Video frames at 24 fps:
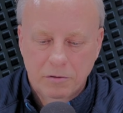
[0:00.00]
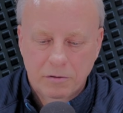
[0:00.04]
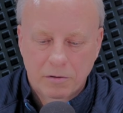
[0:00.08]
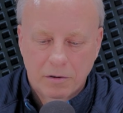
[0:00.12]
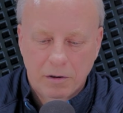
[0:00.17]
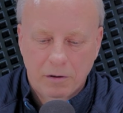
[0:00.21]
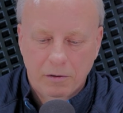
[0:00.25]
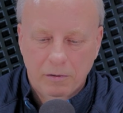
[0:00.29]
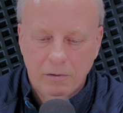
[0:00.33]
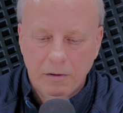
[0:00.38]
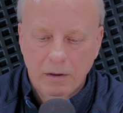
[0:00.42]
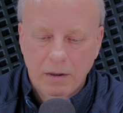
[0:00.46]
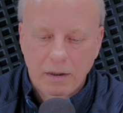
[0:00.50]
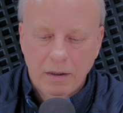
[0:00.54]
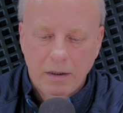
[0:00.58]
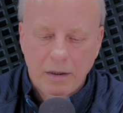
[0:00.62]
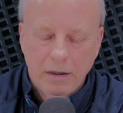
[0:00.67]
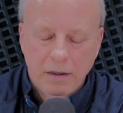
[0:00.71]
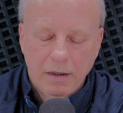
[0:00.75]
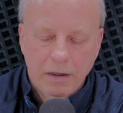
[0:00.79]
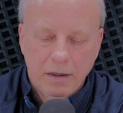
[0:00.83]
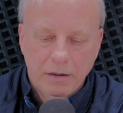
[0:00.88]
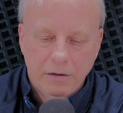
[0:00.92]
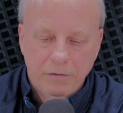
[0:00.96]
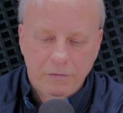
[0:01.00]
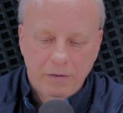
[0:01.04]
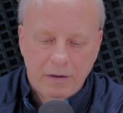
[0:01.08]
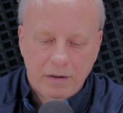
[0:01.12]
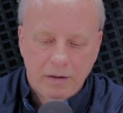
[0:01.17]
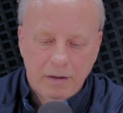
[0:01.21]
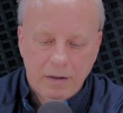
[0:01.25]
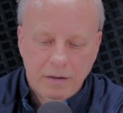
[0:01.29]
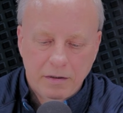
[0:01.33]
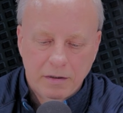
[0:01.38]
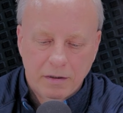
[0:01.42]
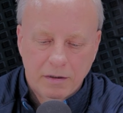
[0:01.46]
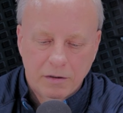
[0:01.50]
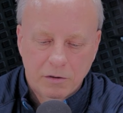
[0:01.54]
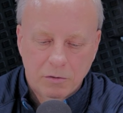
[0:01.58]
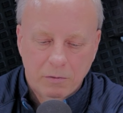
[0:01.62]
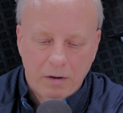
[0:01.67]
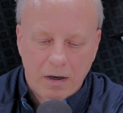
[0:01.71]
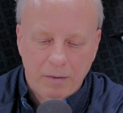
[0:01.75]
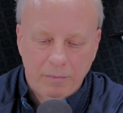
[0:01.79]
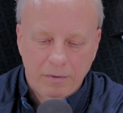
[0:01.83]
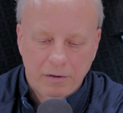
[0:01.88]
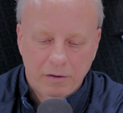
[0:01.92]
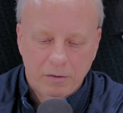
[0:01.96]
So it's very easy to
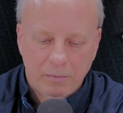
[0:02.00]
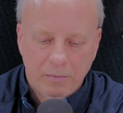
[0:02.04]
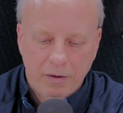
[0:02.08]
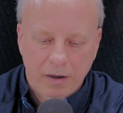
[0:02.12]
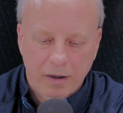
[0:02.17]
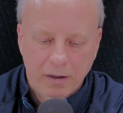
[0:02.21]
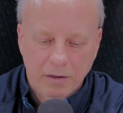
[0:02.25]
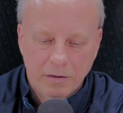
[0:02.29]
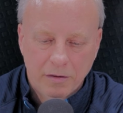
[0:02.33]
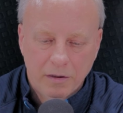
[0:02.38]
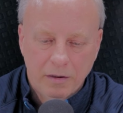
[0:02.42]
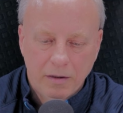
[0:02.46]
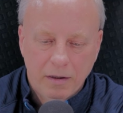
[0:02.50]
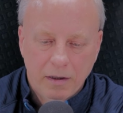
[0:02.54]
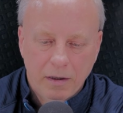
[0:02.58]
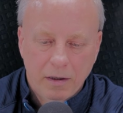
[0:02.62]
swap ear pads.